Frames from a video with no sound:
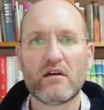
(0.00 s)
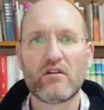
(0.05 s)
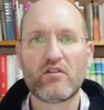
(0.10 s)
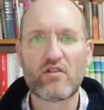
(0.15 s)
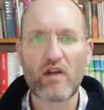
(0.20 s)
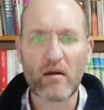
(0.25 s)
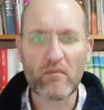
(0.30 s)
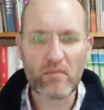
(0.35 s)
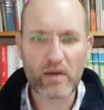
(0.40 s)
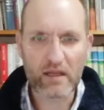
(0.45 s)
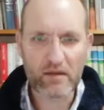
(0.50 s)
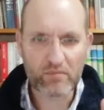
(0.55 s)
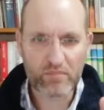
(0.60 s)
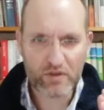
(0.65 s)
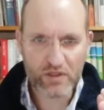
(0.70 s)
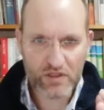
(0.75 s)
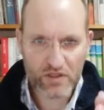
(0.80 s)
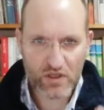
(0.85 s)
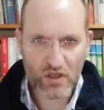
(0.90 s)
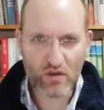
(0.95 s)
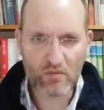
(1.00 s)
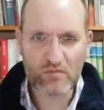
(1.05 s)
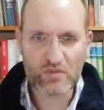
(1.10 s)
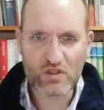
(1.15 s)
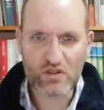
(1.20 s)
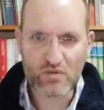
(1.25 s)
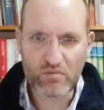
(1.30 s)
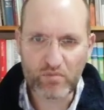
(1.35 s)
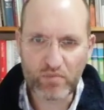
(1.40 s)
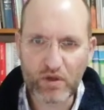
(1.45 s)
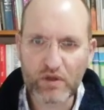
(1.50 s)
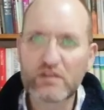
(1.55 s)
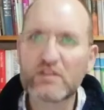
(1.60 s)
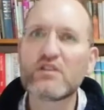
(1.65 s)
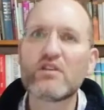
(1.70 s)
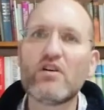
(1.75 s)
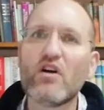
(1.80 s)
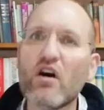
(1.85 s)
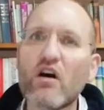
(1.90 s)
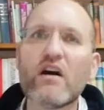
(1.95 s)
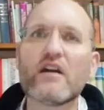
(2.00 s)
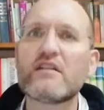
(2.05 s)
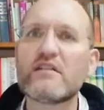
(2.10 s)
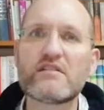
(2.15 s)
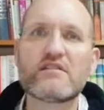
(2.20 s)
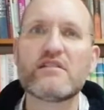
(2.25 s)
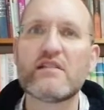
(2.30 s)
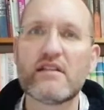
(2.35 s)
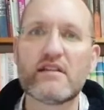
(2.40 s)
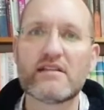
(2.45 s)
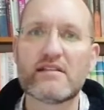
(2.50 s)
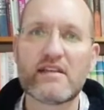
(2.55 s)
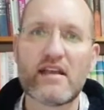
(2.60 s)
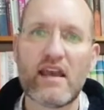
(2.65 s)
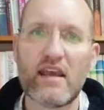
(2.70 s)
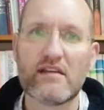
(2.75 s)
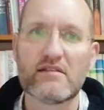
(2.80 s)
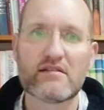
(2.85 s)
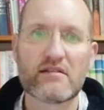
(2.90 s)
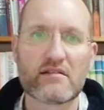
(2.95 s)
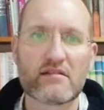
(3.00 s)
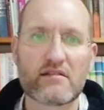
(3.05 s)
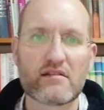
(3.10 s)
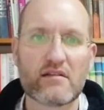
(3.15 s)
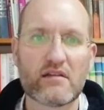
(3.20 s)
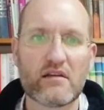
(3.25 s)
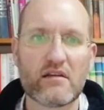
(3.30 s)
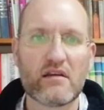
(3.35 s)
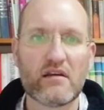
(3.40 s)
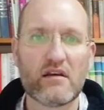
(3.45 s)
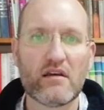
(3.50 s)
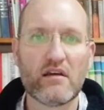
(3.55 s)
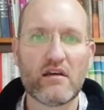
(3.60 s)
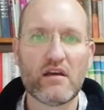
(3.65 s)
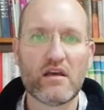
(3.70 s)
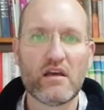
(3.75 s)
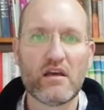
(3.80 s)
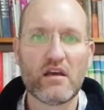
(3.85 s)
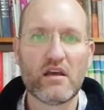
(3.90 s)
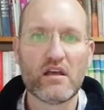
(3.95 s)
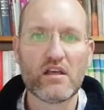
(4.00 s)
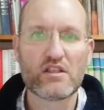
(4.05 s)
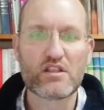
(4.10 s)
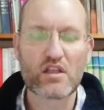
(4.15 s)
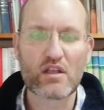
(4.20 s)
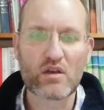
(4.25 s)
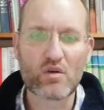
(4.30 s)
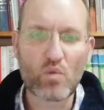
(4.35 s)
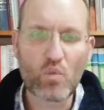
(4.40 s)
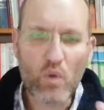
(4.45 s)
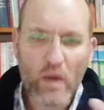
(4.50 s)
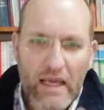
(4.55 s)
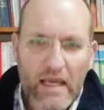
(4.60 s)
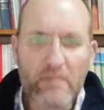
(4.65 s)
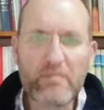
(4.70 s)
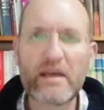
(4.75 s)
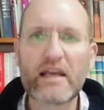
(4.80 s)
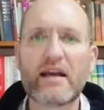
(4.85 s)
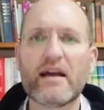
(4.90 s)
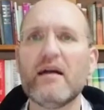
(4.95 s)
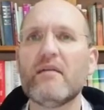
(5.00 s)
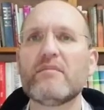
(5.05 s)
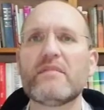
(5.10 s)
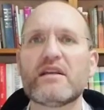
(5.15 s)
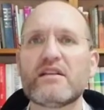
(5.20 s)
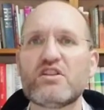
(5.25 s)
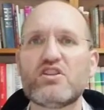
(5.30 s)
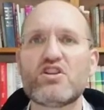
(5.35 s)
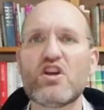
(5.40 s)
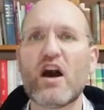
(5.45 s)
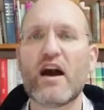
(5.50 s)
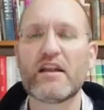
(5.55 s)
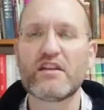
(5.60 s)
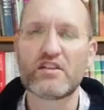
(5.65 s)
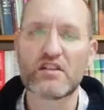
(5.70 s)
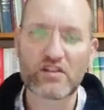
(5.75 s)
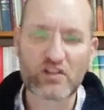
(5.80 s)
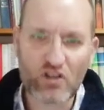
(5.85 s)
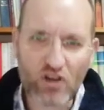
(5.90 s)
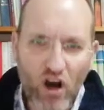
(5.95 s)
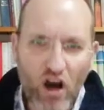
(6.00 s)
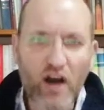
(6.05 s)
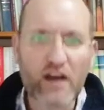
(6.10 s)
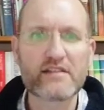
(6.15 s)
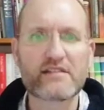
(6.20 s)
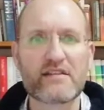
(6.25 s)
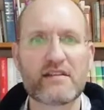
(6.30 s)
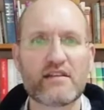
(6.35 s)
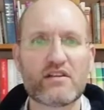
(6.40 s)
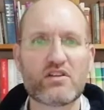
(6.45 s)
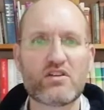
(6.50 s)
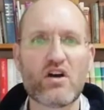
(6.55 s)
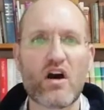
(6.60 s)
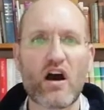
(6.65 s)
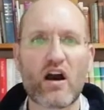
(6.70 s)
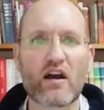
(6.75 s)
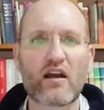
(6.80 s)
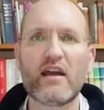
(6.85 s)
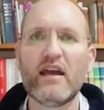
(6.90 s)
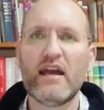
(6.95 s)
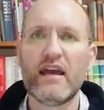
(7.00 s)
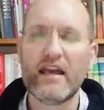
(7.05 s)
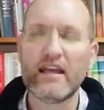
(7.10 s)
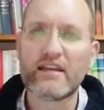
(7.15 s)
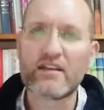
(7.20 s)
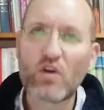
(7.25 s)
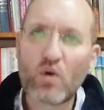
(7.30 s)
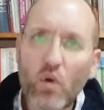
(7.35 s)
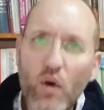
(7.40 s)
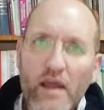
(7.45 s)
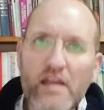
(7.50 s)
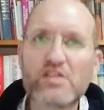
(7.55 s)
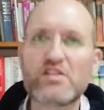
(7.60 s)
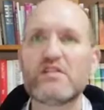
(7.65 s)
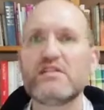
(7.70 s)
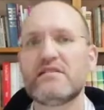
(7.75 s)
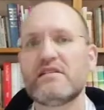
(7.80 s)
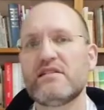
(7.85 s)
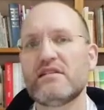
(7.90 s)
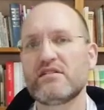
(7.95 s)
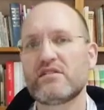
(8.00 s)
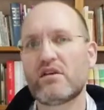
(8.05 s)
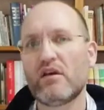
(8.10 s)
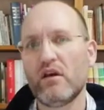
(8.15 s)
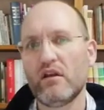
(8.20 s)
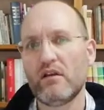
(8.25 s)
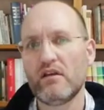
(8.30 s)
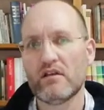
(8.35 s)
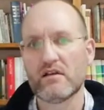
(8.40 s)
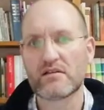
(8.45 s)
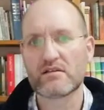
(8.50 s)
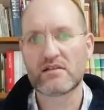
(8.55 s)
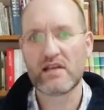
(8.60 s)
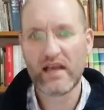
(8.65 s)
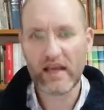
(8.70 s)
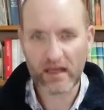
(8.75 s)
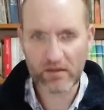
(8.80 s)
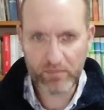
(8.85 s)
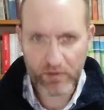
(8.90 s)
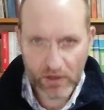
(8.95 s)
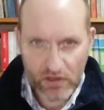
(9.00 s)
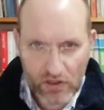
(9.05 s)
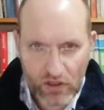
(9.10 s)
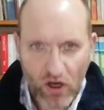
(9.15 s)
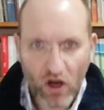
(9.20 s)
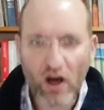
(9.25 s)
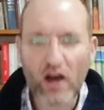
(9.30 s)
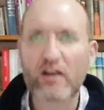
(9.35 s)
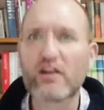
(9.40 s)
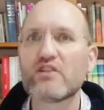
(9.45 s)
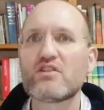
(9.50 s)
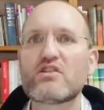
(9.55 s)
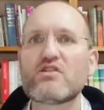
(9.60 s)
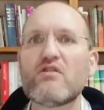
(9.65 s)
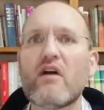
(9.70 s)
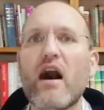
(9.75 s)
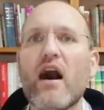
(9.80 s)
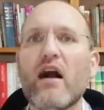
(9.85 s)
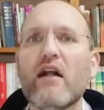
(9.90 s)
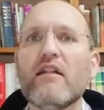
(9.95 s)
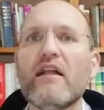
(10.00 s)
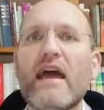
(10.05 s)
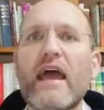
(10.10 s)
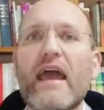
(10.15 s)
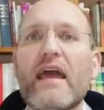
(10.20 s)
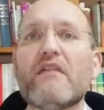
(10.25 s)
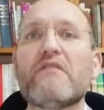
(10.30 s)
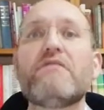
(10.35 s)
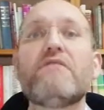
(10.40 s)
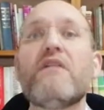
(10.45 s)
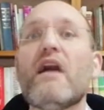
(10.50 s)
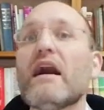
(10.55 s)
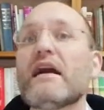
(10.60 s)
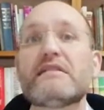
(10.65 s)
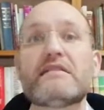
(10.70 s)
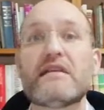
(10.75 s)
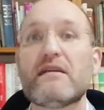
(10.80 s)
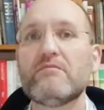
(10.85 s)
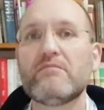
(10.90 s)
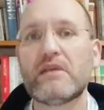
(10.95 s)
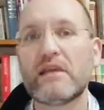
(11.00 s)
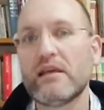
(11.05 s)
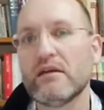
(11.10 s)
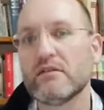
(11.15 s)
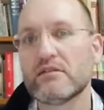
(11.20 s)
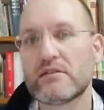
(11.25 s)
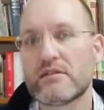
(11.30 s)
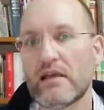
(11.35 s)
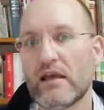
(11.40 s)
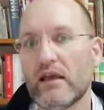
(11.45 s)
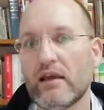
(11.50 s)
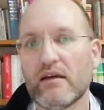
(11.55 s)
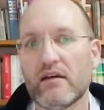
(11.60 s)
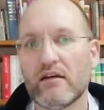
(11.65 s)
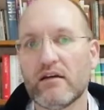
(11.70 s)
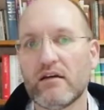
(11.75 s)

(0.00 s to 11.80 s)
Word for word: Grumbling presumes to put God to the test so that we become the judge and God is in the dock. It questions his goodness. It puts God on trial and finds him guilty.